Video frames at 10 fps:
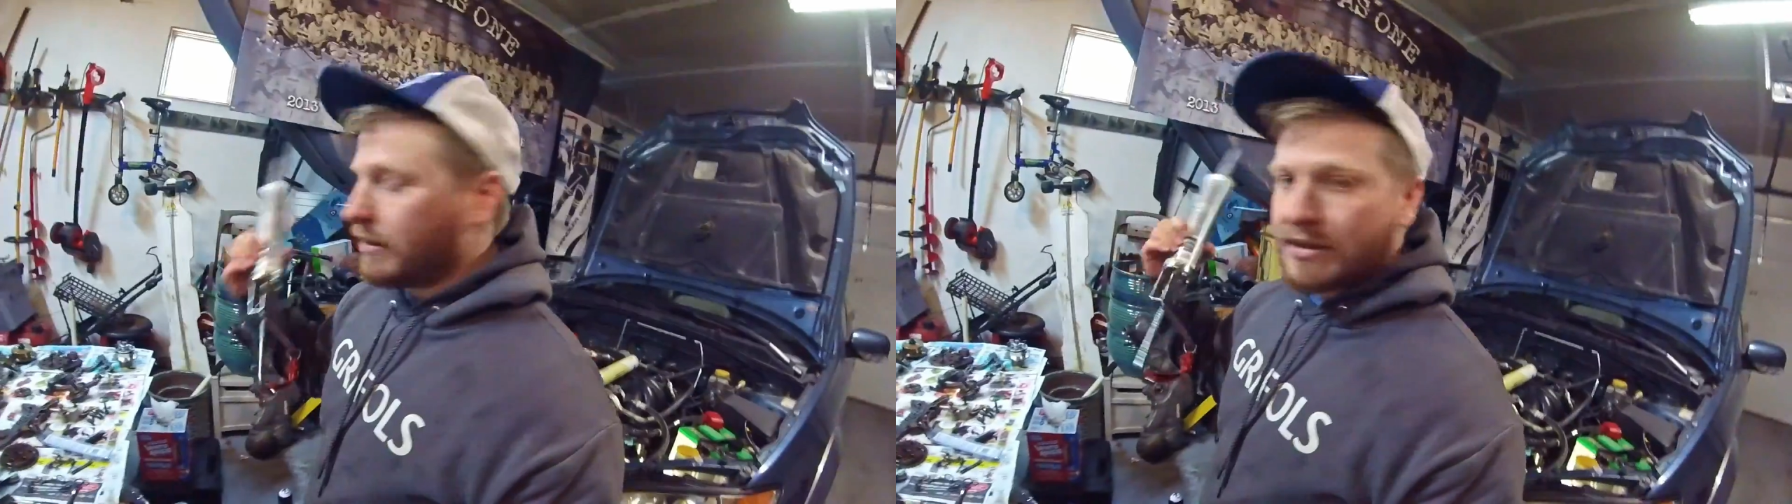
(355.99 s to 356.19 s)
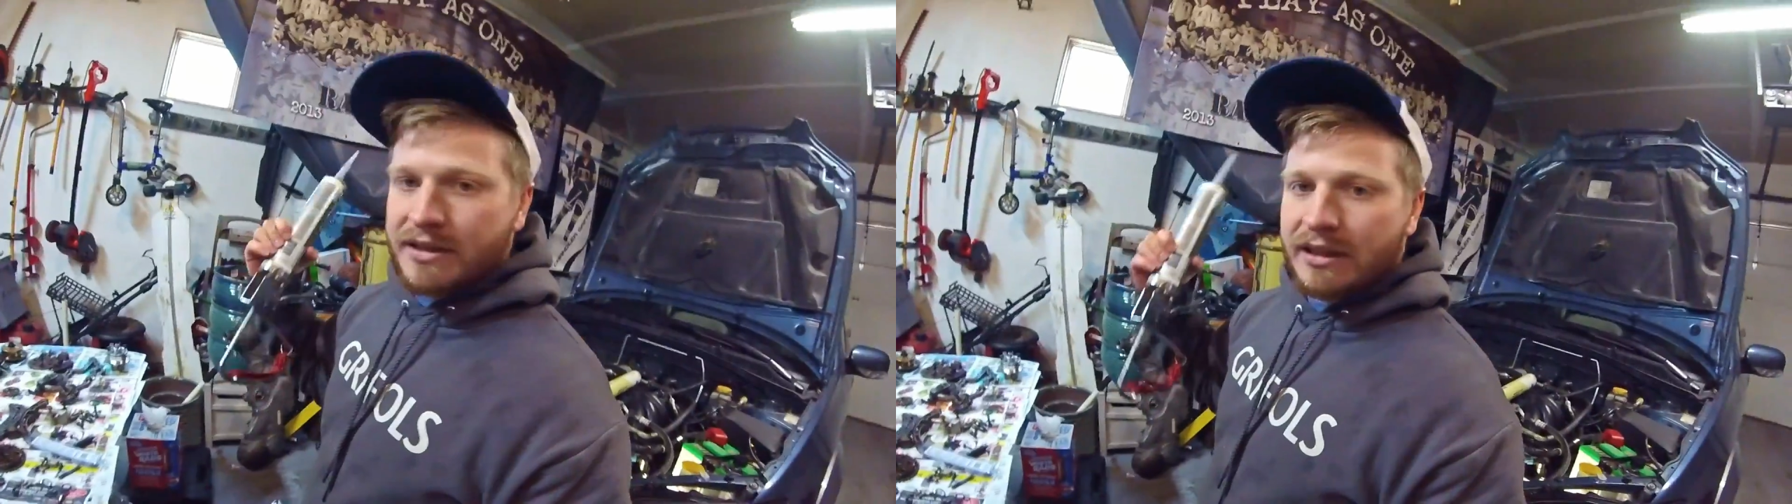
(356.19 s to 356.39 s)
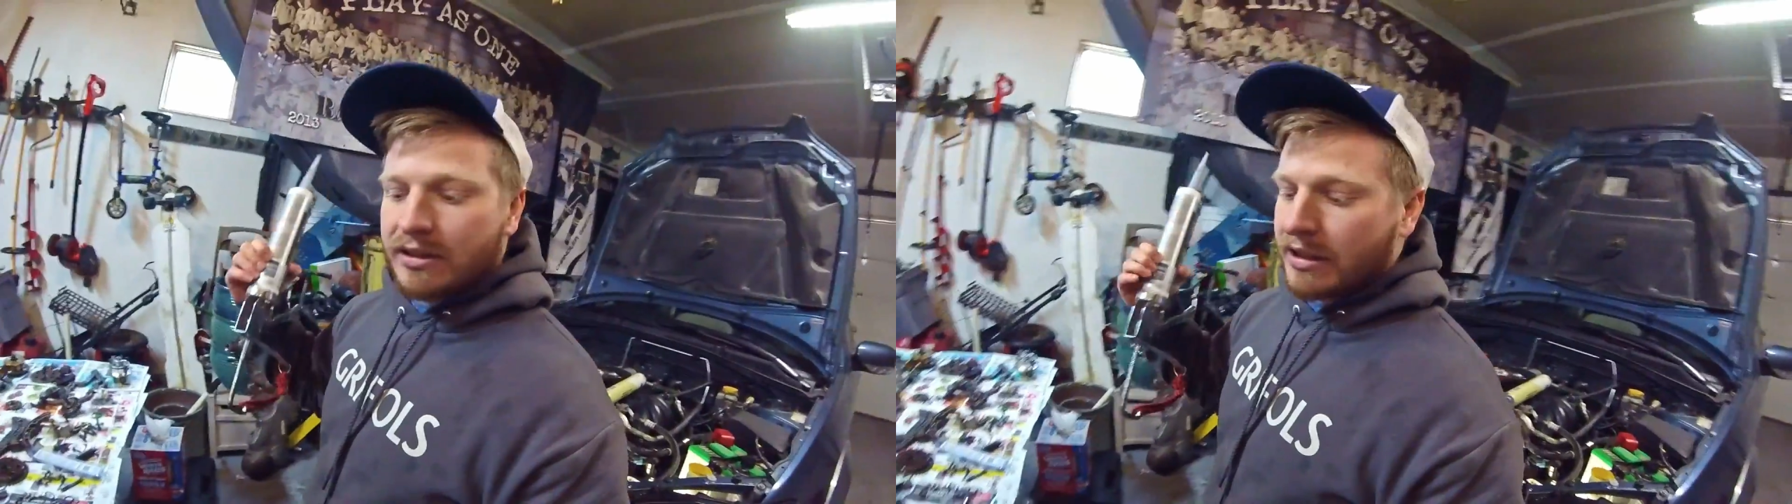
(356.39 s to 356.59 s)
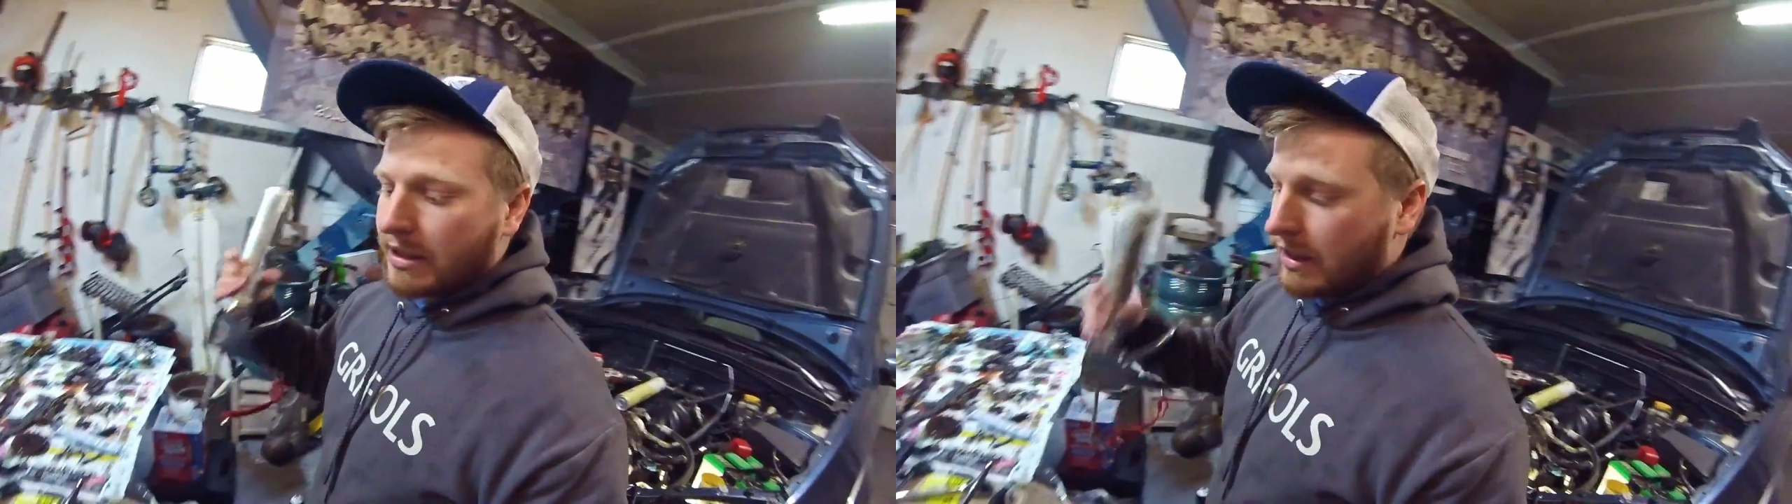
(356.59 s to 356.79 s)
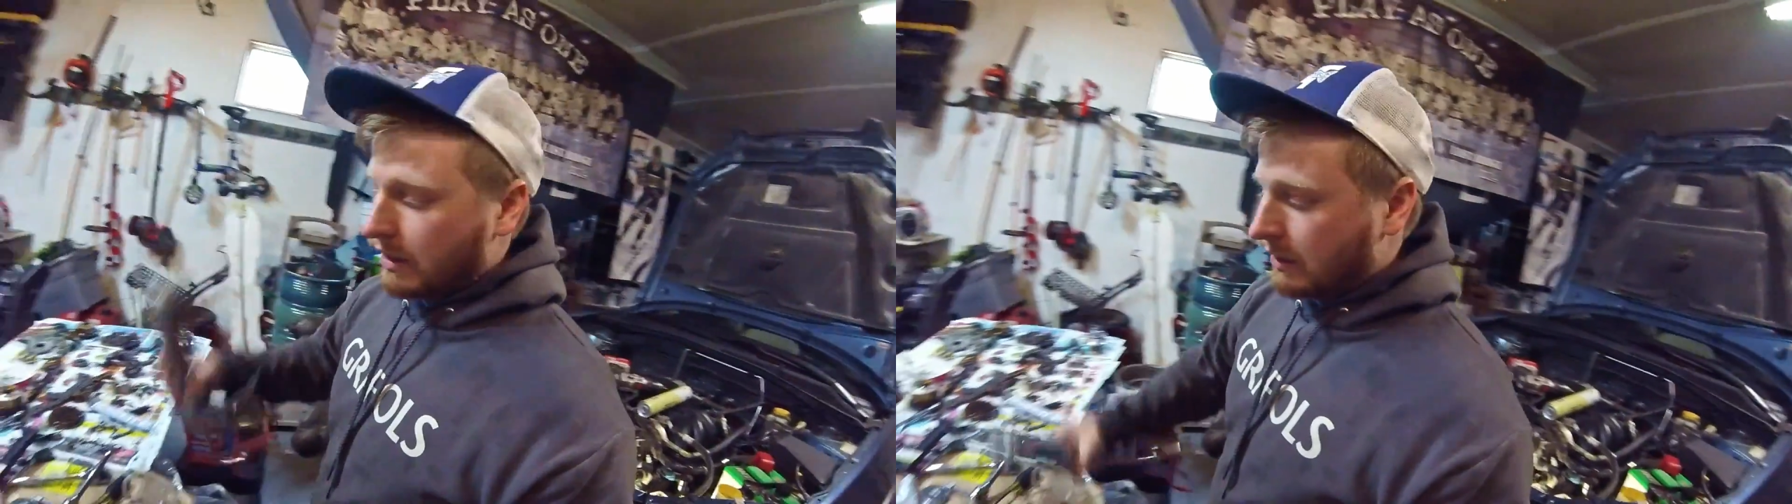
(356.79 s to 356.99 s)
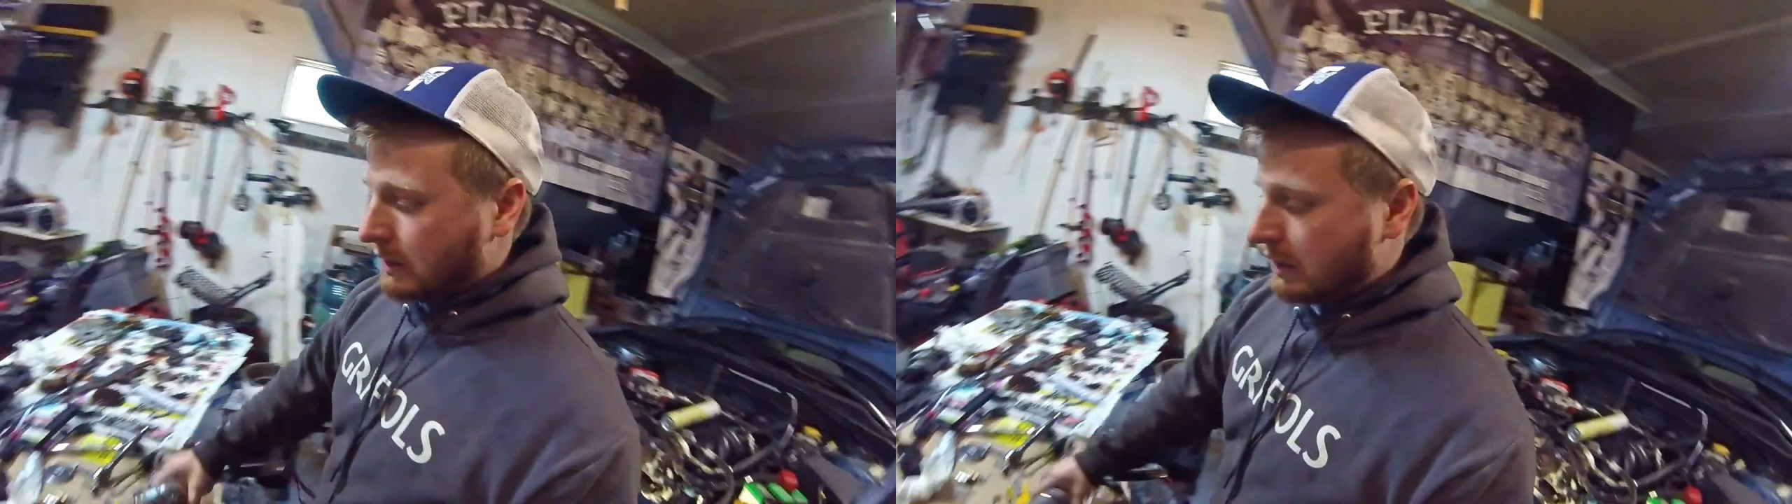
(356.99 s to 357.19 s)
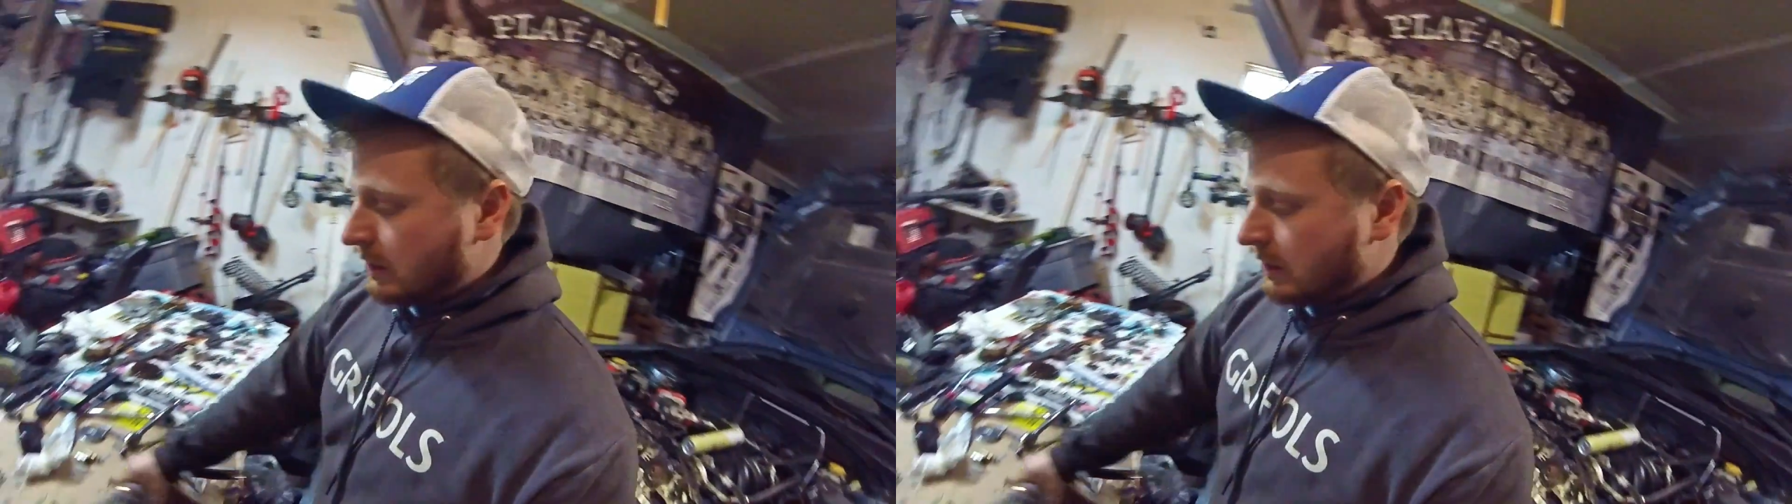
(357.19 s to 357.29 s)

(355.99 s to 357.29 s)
out the sealer again